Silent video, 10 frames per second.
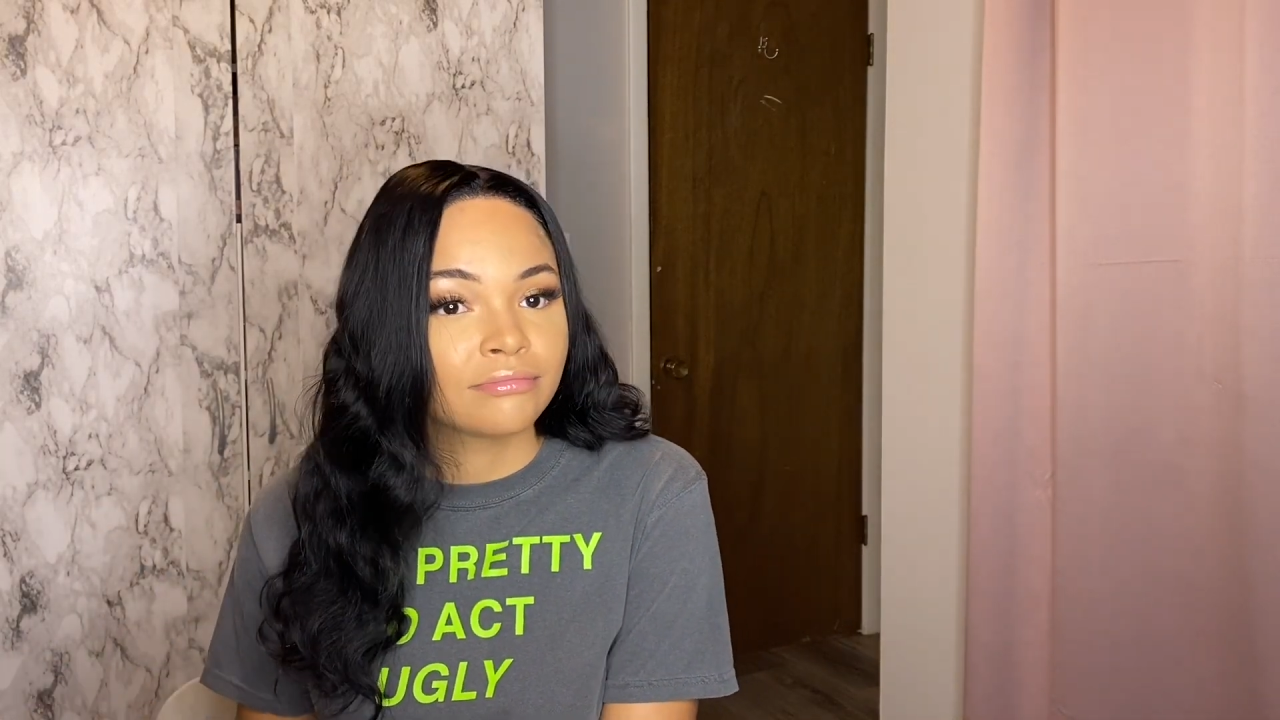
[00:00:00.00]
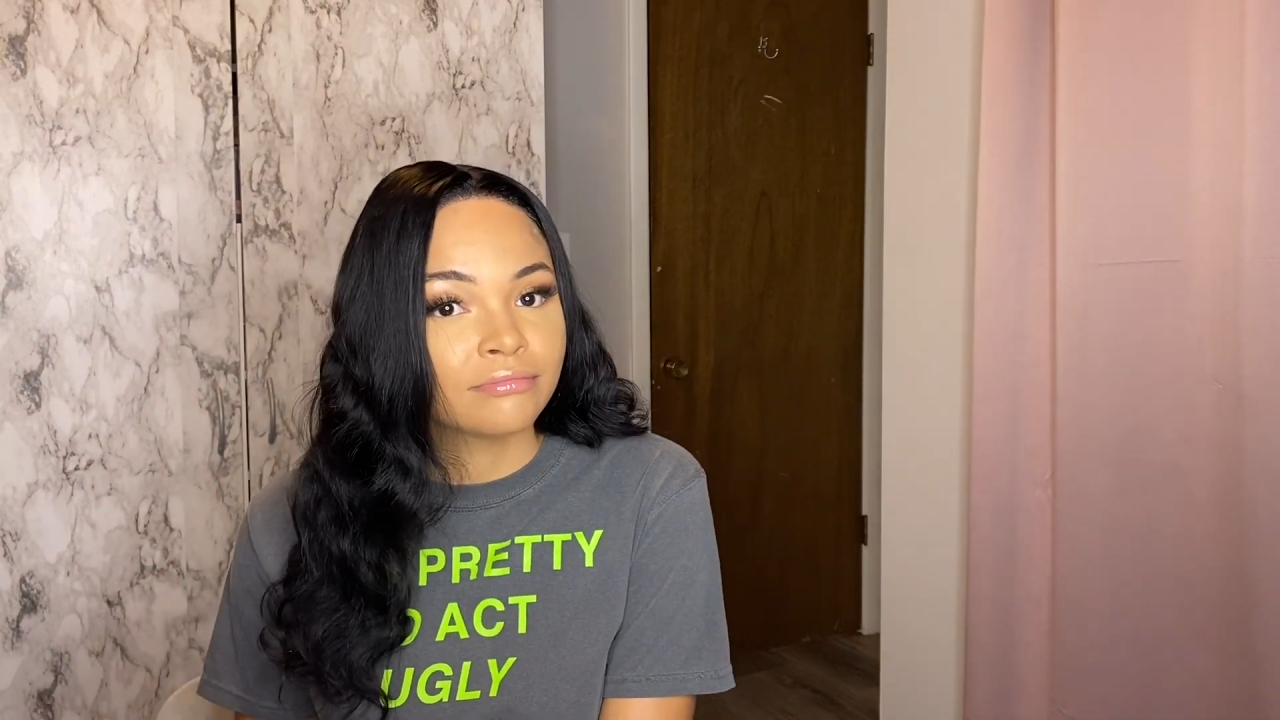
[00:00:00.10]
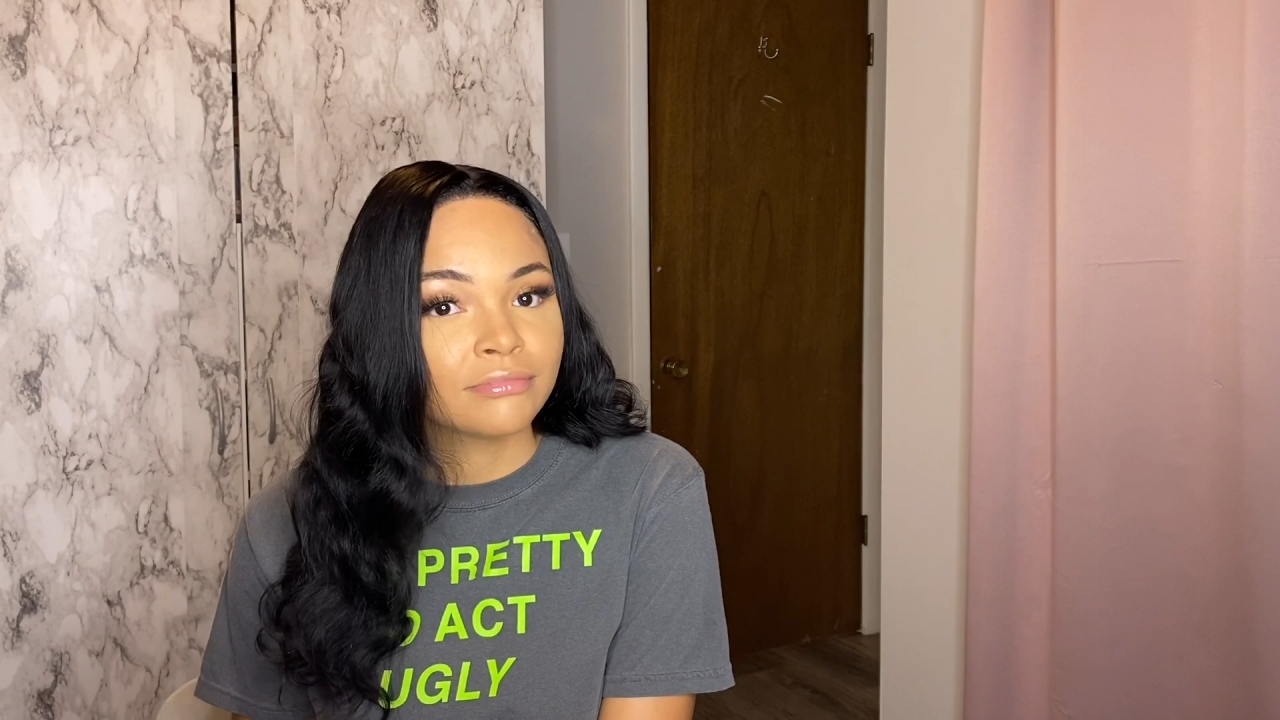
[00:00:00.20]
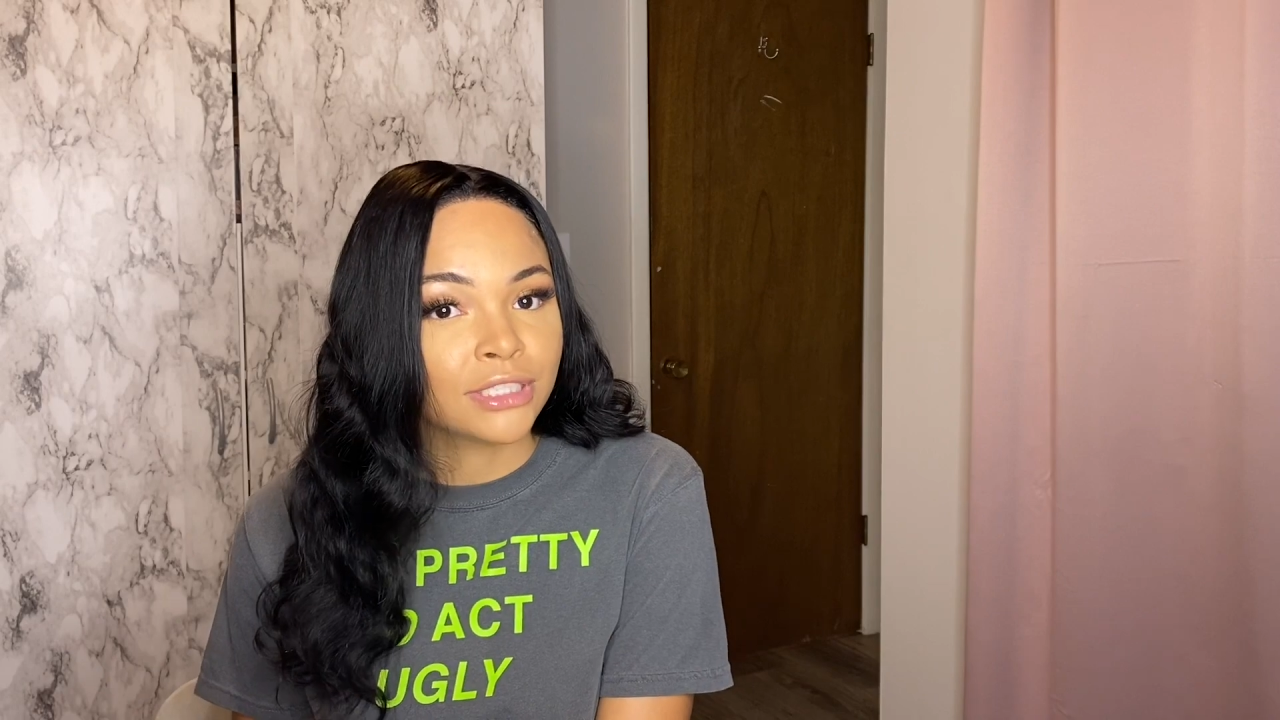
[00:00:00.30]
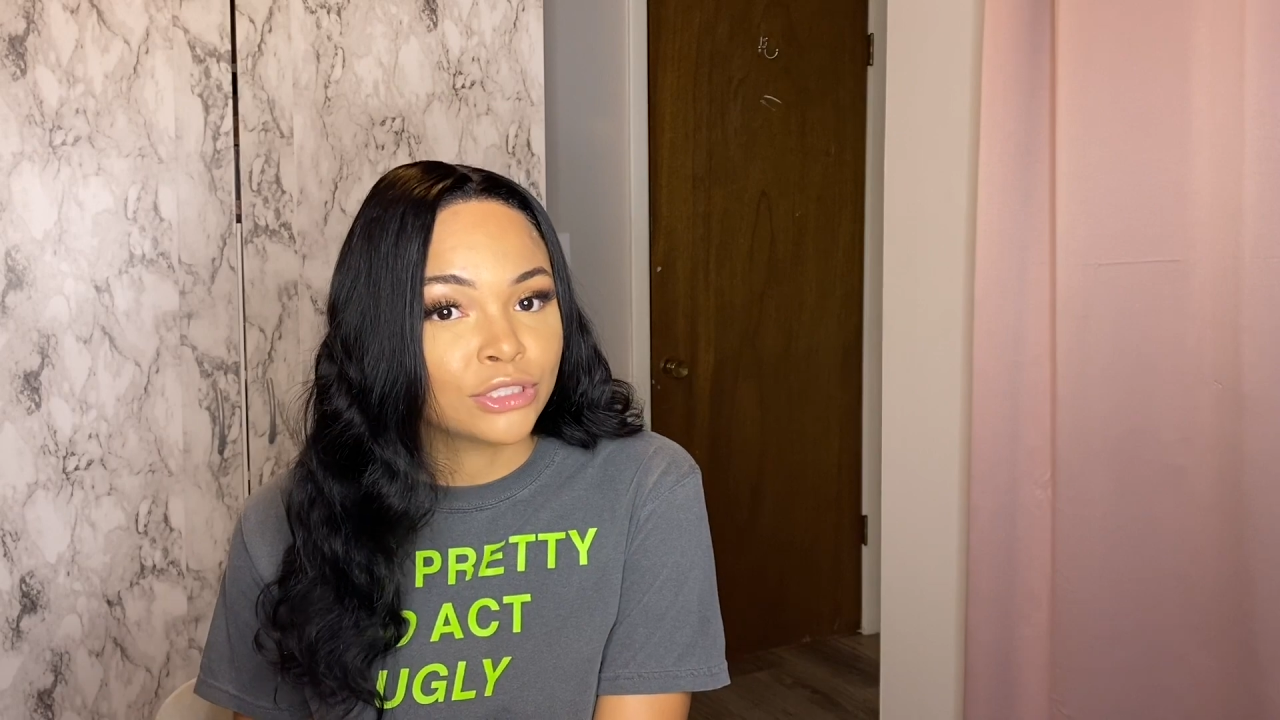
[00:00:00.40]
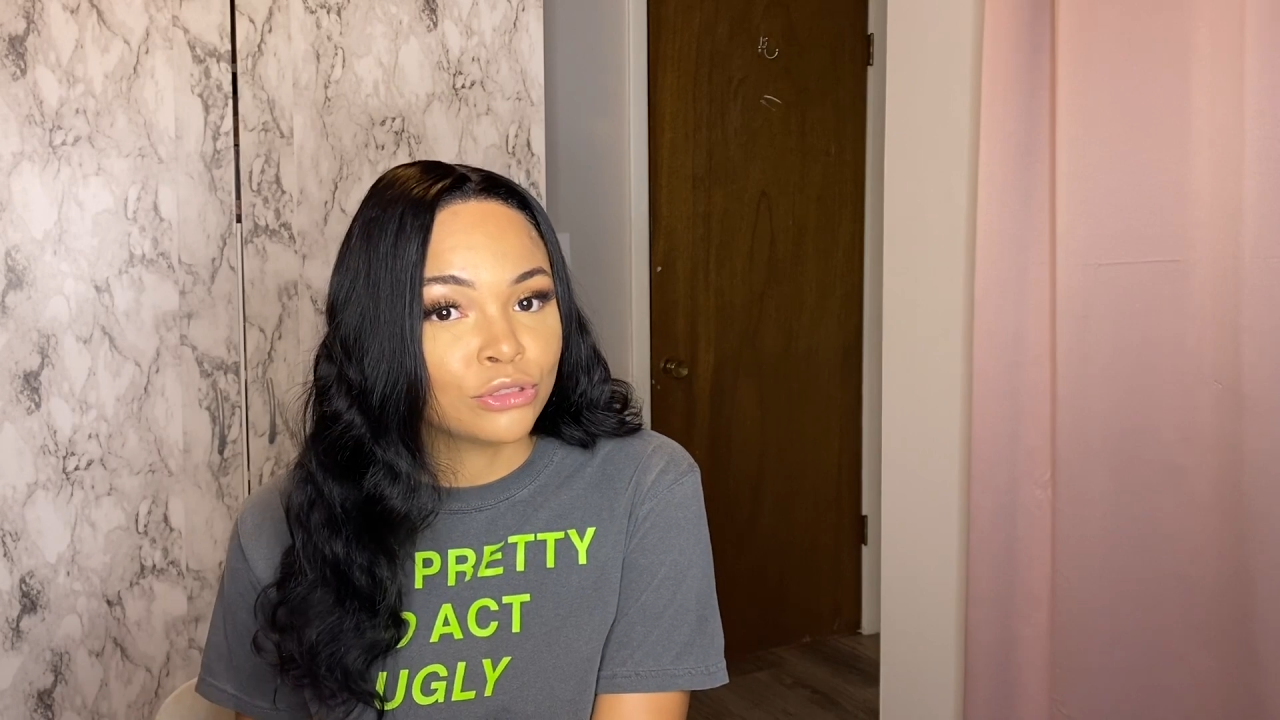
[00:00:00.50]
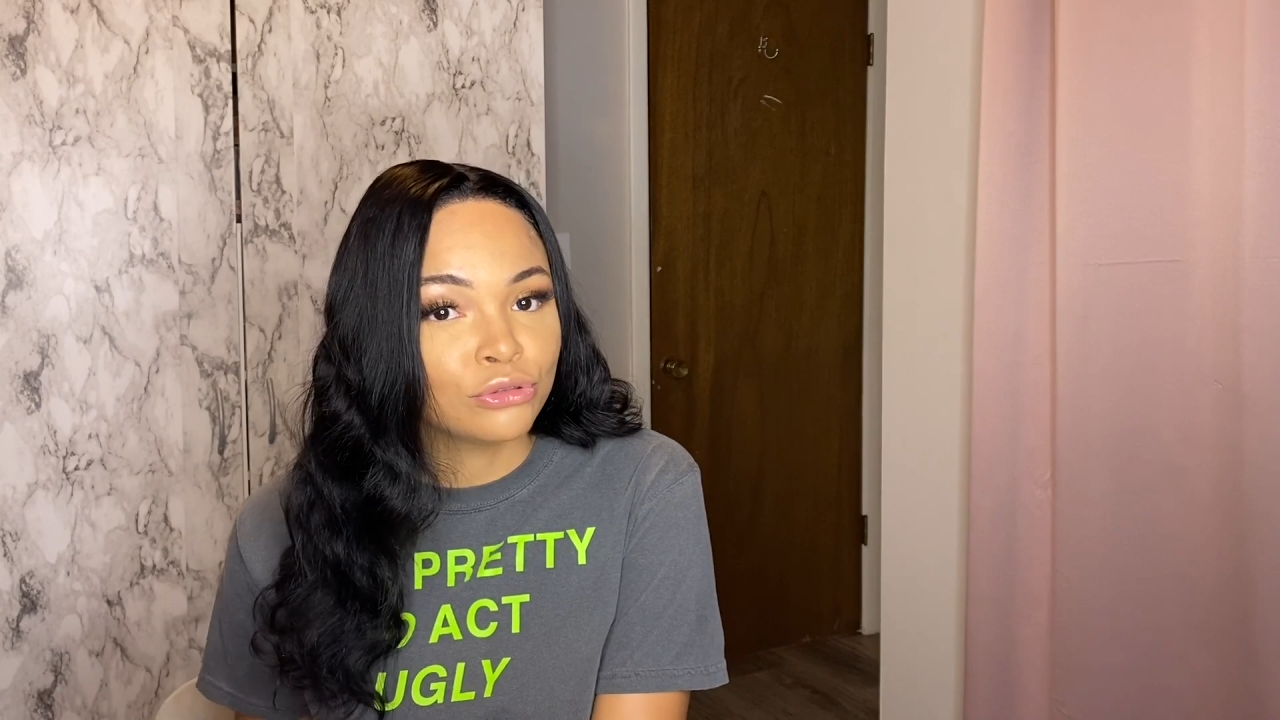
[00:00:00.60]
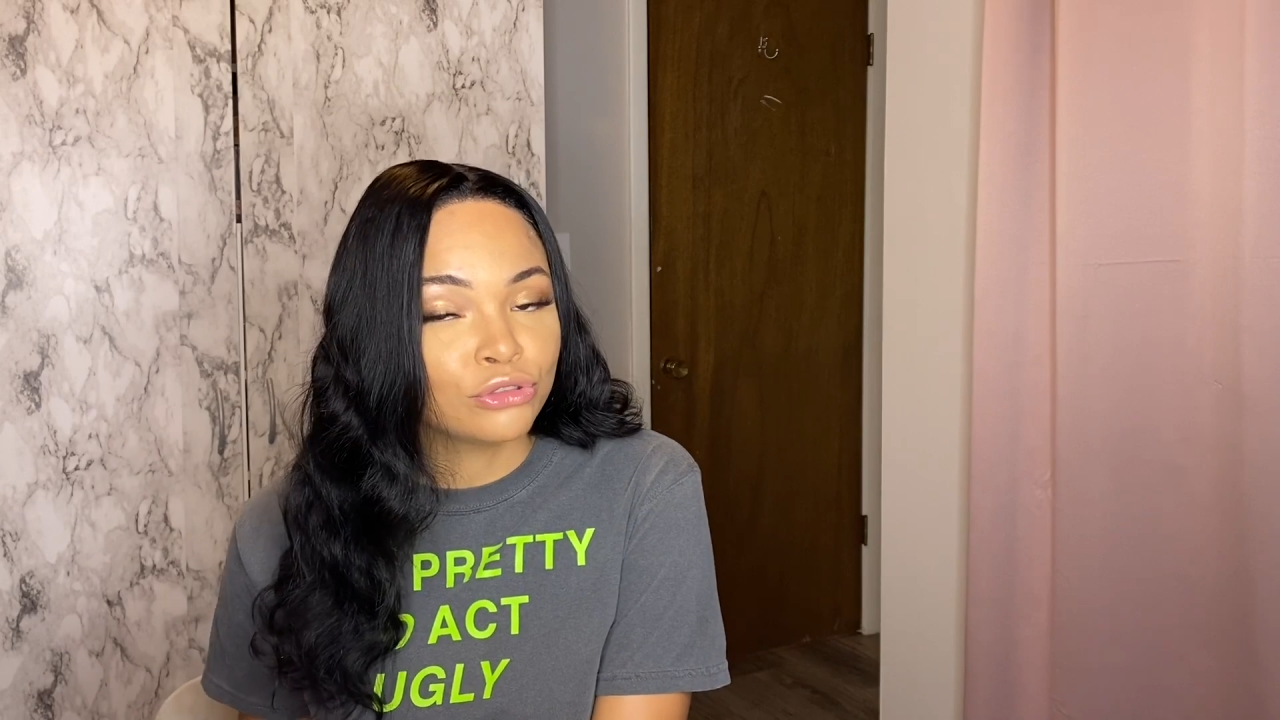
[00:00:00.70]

the 2